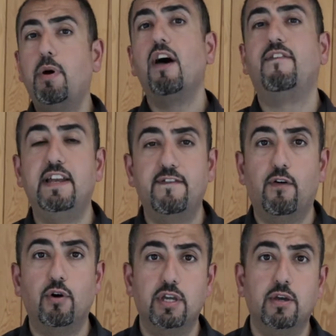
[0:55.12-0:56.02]
perfectly
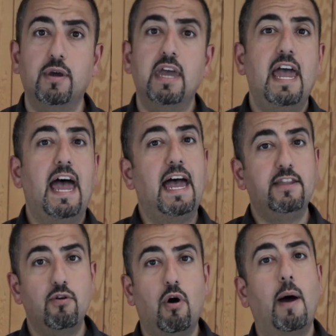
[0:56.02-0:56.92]
for you, and
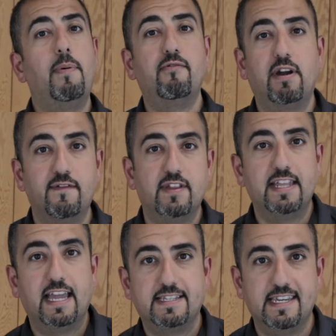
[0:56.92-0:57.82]
you're up and running for the
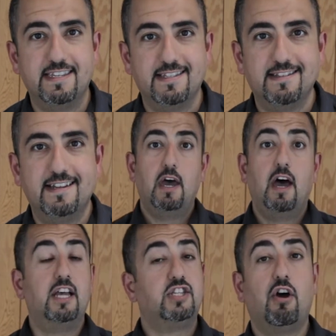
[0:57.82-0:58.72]
next season.
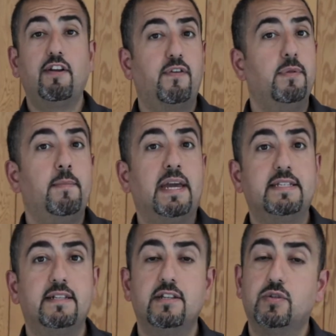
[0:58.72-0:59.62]
Aside from the
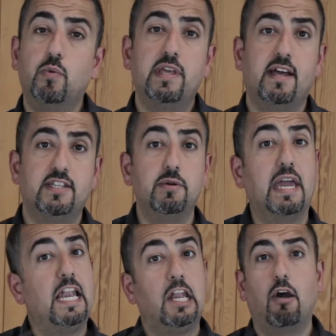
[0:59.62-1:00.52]
maintenance, with us you
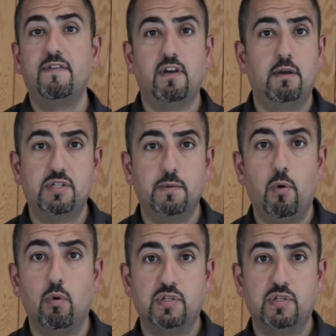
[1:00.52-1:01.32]
get lifetime support,